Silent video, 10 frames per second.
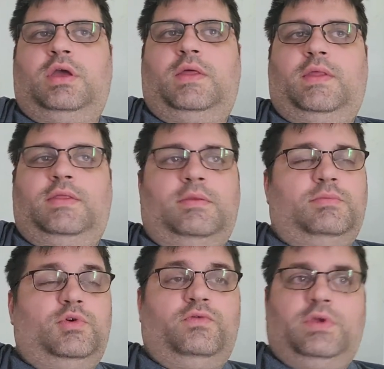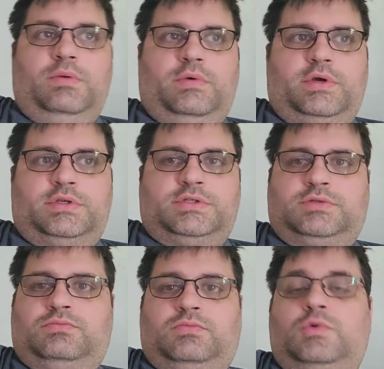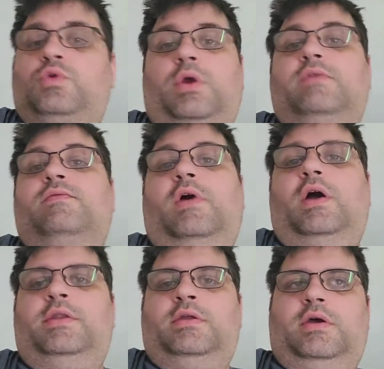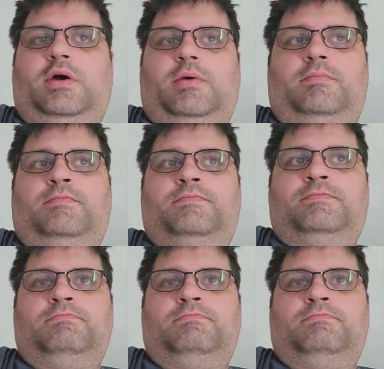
And then the movie was great fun.